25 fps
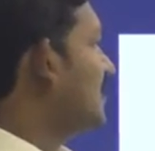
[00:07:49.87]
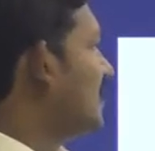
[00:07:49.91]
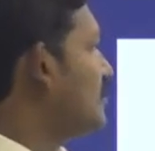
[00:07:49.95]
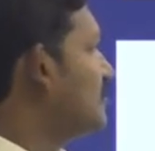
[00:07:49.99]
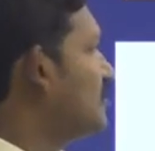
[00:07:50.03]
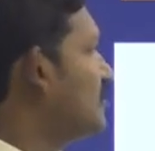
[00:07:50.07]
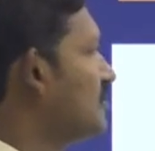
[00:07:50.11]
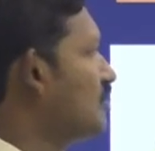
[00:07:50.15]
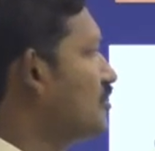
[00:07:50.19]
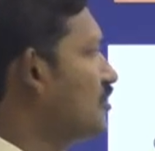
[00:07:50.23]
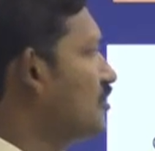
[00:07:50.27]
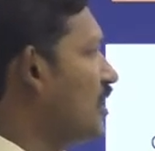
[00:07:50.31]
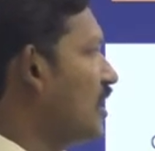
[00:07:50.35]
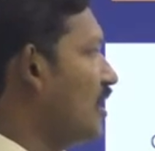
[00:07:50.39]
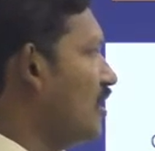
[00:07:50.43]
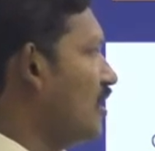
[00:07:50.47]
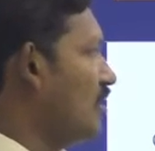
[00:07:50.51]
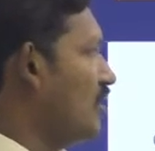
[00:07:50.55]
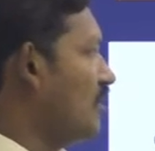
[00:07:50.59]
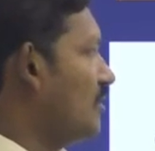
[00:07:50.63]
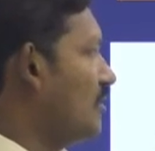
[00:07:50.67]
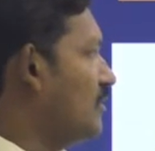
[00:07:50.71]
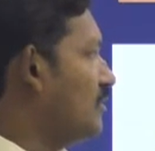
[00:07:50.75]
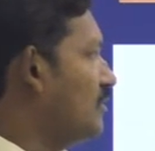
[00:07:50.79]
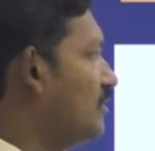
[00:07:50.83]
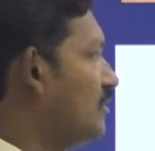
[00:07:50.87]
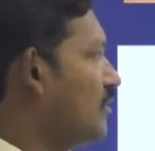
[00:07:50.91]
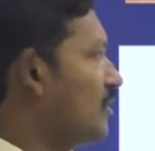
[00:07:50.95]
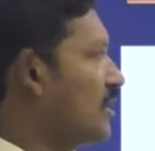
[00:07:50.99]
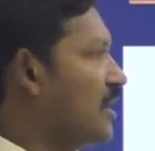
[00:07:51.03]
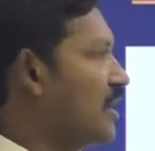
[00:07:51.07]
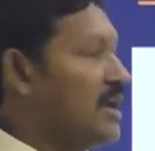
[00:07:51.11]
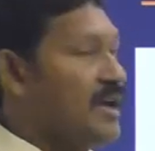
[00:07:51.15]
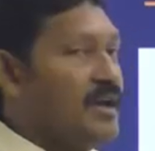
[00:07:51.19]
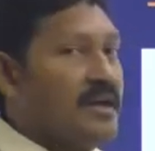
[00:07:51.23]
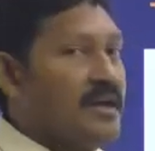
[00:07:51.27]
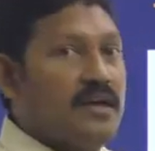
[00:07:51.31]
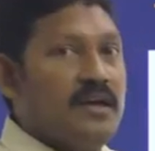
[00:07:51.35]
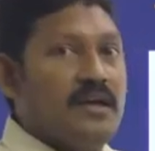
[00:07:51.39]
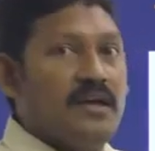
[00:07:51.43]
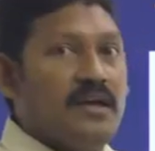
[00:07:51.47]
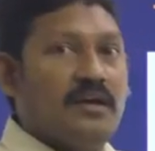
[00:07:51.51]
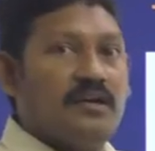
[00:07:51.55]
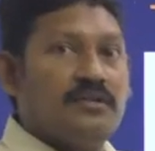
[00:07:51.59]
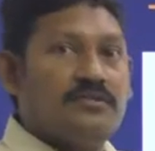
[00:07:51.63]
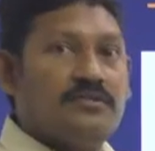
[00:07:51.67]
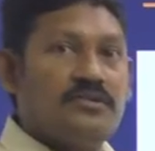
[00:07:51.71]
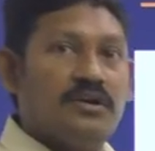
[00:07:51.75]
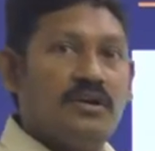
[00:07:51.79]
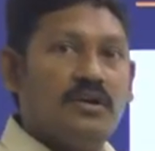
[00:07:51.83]
also neuron only. Okay.
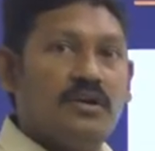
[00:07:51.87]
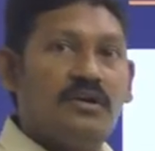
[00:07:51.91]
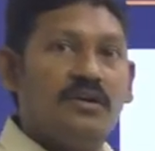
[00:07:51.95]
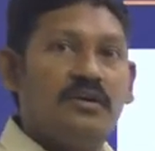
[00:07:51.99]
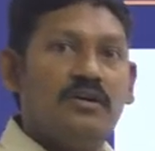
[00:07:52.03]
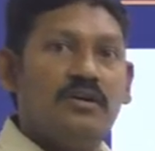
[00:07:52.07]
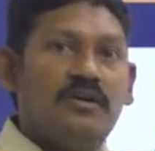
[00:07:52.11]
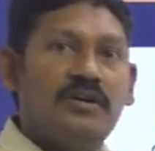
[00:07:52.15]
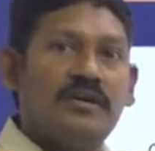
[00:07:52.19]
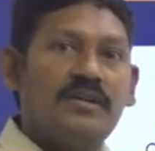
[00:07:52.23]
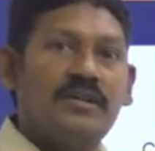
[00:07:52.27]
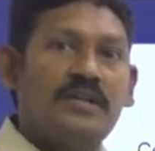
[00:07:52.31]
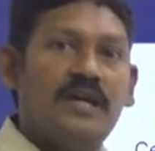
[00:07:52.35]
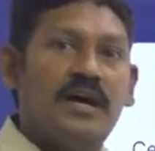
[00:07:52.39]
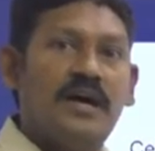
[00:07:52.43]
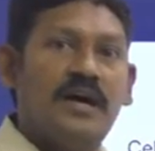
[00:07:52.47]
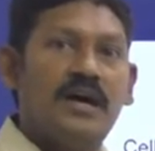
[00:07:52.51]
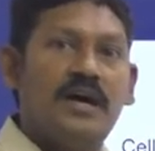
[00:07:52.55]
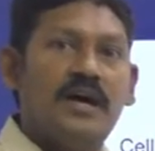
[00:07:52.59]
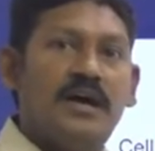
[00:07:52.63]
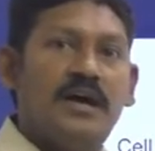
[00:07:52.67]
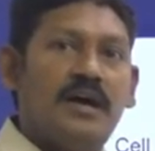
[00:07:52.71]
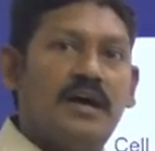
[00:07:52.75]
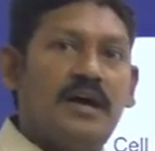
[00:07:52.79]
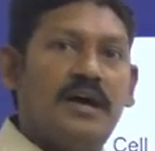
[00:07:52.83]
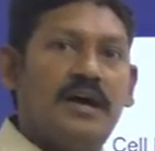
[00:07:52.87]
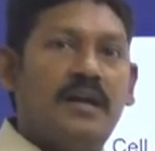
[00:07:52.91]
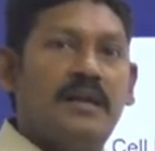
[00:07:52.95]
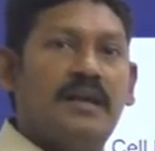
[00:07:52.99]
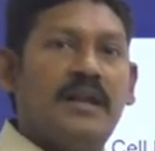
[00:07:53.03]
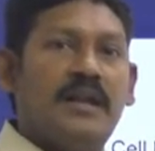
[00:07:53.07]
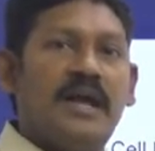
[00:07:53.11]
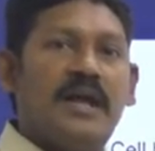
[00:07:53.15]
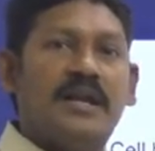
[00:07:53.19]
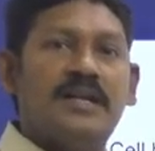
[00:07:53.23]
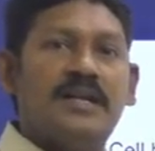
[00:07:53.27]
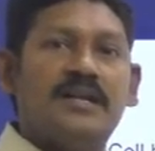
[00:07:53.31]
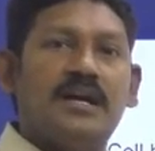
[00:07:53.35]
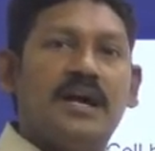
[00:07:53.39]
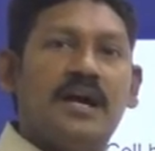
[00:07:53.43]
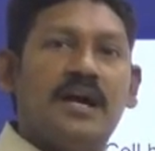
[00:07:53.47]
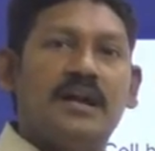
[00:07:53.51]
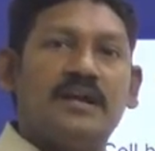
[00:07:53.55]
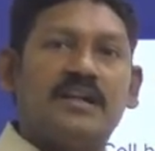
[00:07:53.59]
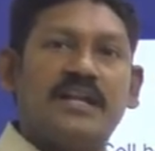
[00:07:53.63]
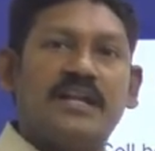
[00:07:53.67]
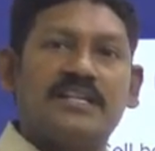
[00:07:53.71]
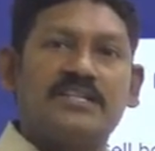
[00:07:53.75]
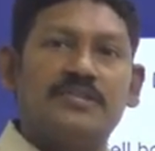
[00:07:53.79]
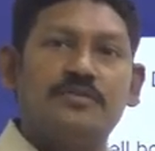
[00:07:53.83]
So in the net
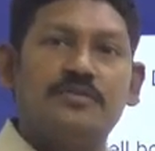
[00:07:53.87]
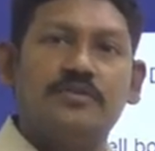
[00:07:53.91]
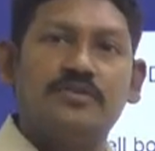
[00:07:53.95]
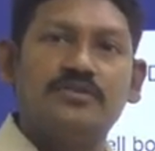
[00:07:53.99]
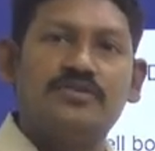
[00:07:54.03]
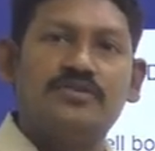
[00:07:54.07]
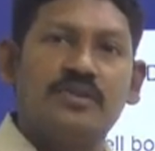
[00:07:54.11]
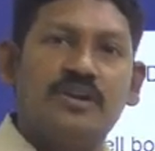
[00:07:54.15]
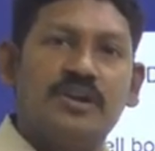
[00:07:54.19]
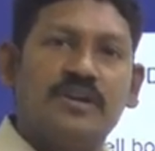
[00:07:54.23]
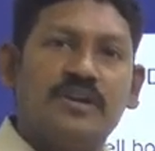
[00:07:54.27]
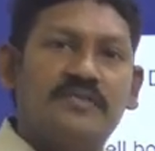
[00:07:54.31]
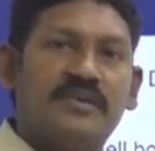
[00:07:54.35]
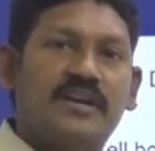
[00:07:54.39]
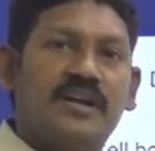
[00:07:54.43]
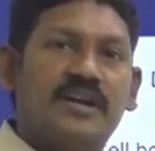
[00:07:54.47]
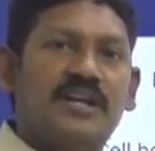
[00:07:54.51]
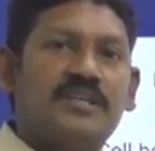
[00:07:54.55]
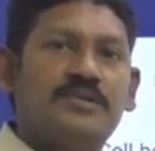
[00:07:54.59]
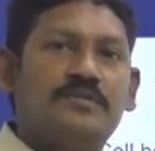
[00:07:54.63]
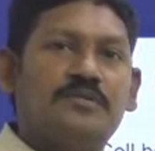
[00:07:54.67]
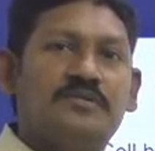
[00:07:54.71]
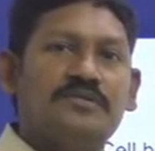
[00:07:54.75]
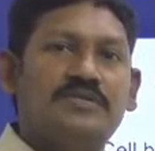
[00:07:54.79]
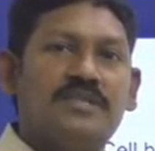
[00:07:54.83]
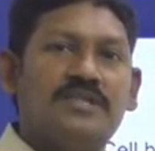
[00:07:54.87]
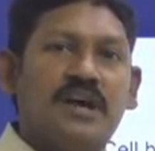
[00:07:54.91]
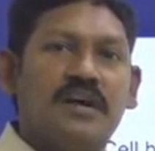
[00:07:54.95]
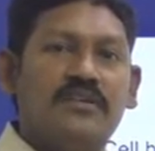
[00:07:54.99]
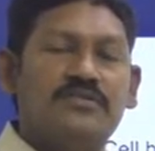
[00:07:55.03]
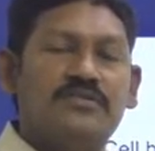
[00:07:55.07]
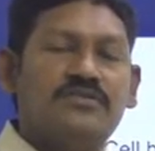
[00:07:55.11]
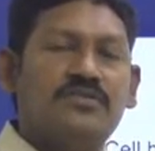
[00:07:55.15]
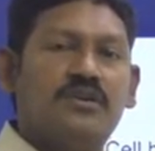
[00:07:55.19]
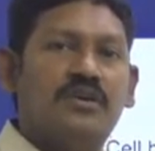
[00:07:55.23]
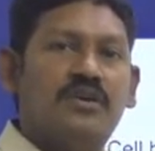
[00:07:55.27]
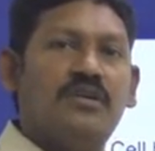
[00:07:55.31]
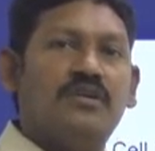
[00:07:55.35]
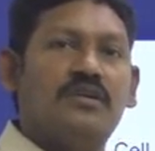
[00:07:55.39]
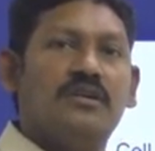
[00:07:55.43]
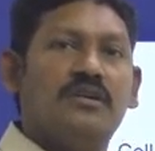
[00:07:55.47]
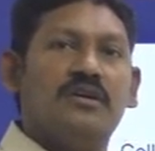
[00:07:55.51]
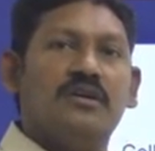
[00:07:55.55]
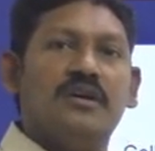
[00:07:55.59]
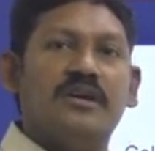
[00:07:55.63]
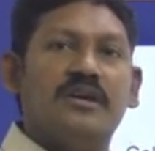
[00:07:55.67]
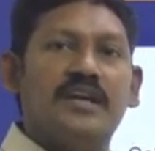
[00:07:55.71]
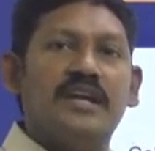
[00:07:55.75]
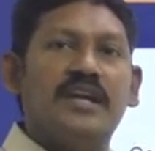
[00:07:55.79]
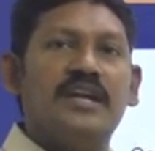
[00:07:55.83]
uh, textbooks, no different textbooks, they have shown
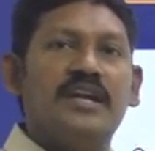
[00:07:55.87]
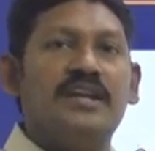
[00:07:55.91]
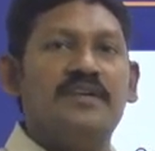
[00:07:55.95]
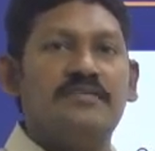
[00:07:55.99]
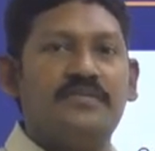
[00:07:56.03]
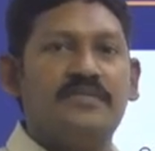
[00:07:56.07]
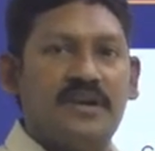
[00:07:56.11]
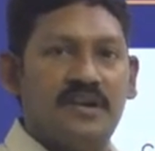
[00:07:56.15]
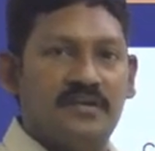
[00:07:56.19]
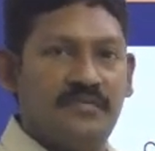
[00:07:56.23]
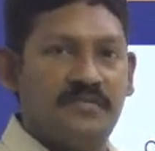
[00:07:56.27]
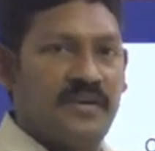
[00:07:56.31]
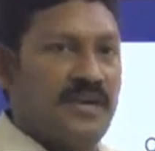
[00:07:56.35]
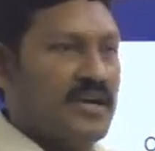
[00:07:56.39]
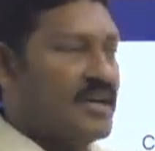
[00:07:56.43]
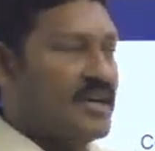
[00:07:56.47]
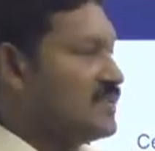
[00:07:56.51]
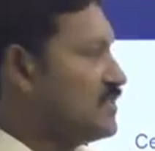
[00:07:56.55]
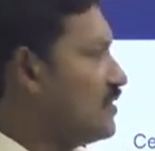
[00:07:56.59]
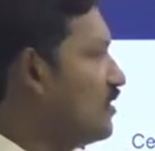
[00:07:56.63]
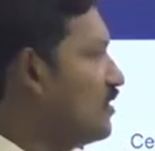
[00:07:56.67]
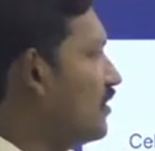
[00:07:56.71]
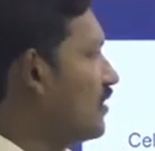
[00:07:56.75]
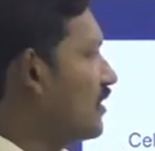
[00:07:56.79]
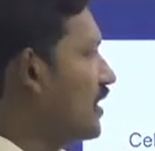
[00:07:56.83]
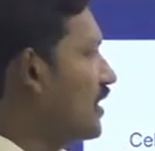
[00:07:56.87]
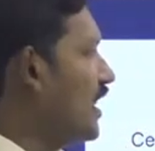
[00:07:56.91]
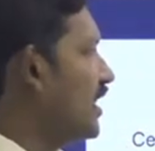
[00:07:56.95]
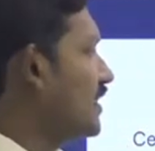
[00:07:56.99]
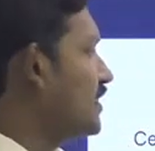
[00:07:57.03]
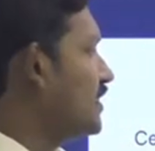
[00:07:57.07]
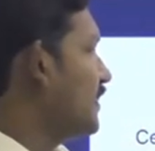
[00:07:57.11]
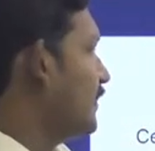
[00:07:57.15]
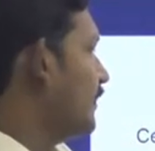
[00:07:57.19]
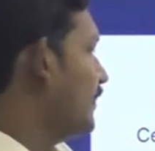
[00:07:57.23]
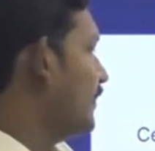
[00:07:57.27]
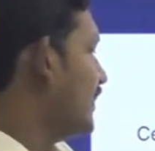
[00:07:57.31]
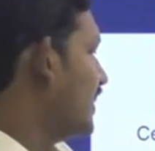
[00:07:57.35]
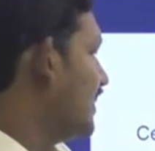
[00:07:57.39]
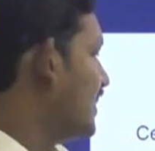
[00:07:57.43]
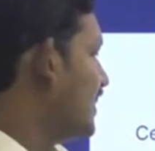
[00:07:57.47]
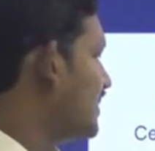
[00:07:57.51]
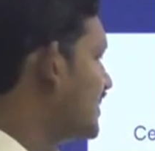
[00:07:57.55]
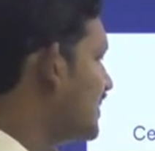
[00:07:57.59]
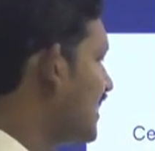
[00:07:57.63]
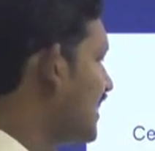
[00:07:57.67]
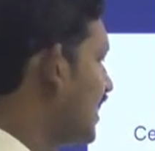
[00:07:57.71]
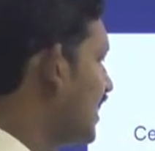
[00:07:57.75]
in different figures, right? This is